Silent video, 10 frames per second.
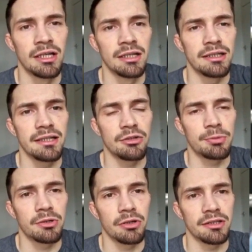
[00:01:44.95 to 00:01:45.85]
Lead
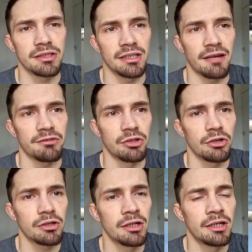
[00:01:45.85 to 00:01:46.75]
uppercut into left
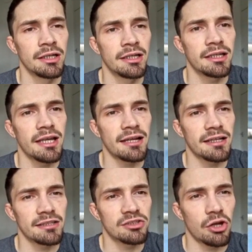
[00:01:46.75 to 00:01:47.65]
hook. He kind of
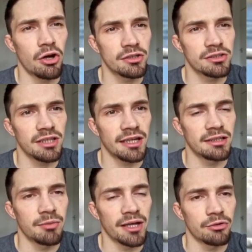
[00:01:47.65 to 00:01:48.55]
gets caught slightly
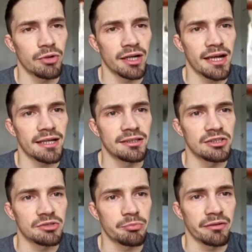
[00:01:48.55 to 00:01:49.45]
by the right hand as
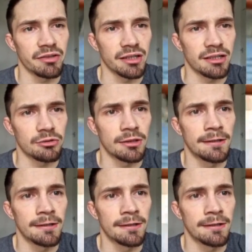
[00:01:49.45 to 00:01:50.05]
he's pivoting out.